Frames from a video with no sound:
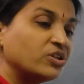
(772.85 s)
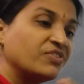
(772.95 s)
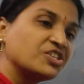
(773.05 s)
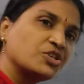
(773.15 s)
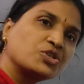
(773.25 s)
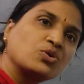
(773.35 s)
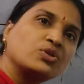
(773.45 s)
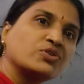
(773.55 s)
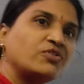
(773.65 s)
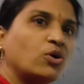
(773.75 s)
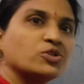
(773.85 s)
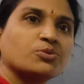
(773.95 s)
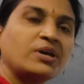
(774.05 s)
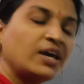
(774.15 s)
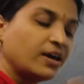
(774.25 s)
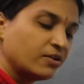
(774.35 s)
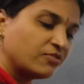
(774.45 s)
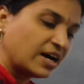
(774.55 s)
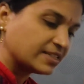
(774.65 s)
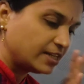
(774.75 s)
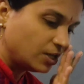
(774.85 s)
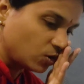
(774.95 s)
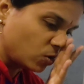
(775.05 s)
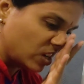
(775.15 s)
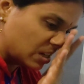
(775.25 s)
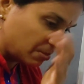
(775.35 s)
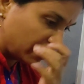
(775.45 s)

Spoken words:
the vegetation also will also be fastly grown.